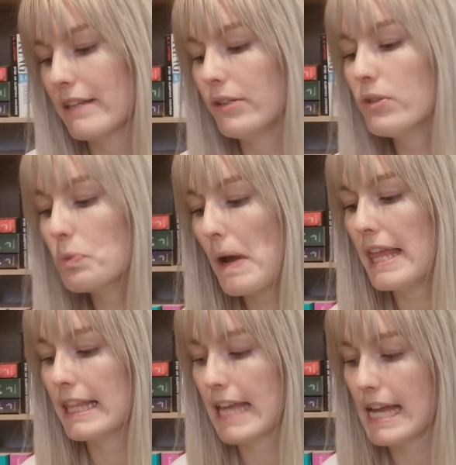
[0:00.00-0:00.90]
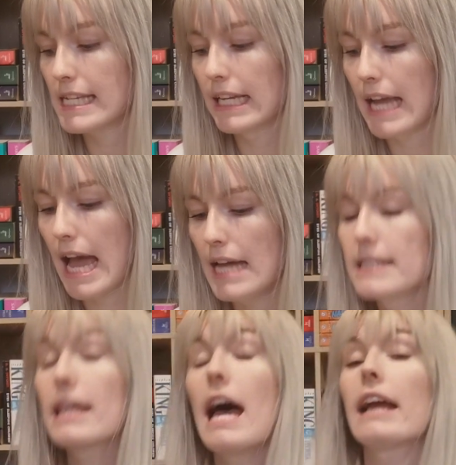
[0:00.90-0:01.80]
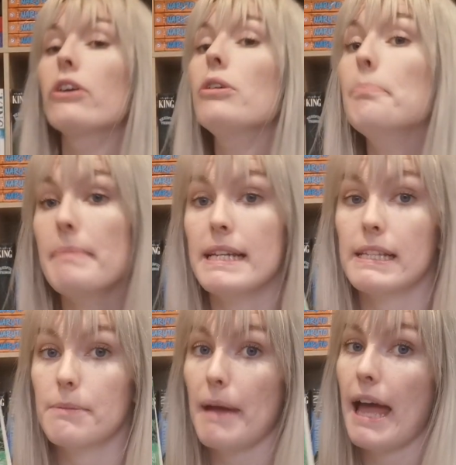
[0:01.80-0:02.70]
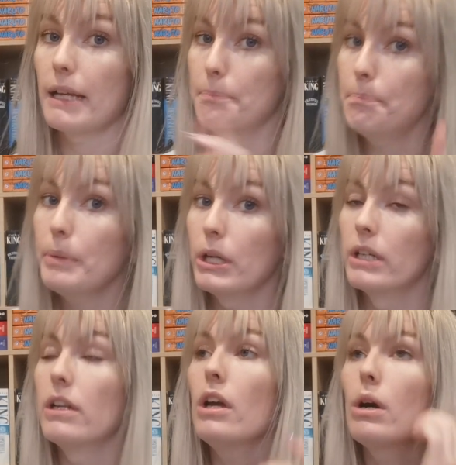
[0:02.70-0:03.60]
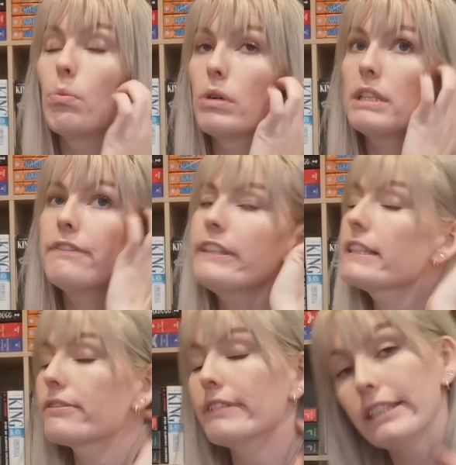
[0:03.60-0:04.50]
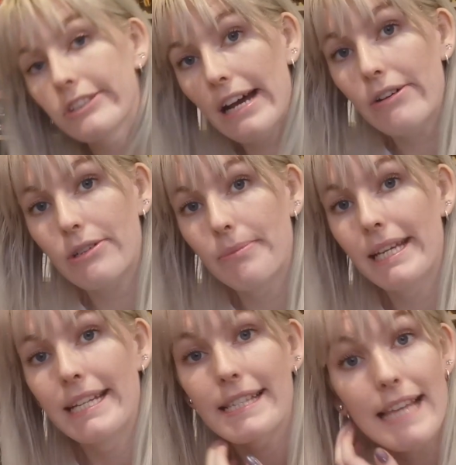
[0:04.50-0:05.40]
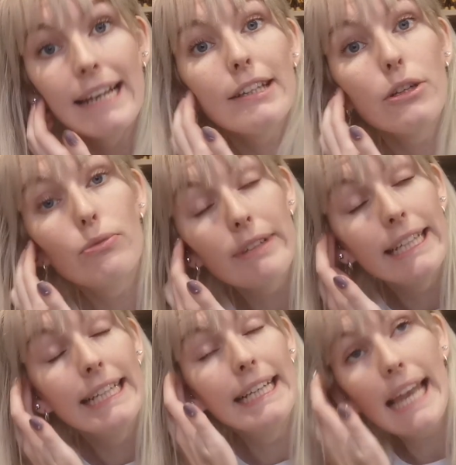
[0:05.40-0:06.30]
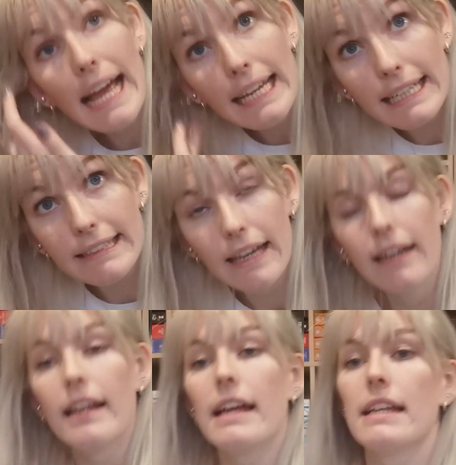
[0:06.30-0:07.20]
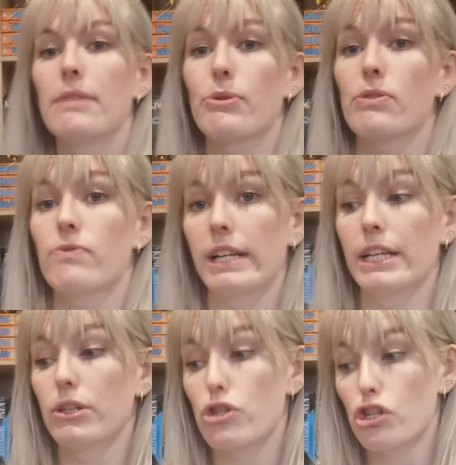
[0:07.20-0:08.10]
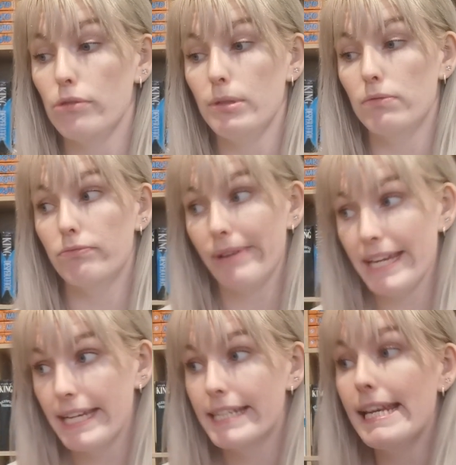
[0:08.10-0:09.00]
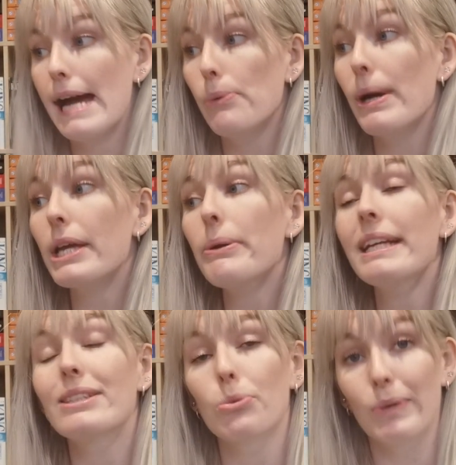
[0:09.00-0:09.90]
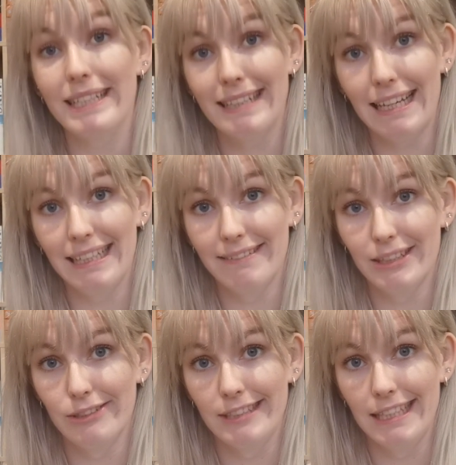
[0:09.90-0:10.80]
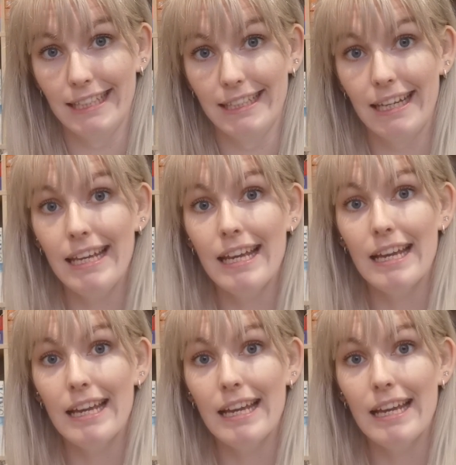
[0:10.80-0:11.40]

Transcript: whether it was worth getting, and I got a mixed bag, but one of yous reached out to me and said you really liked it and it was a really good summer read. Now we're going into winter here in New Zealand.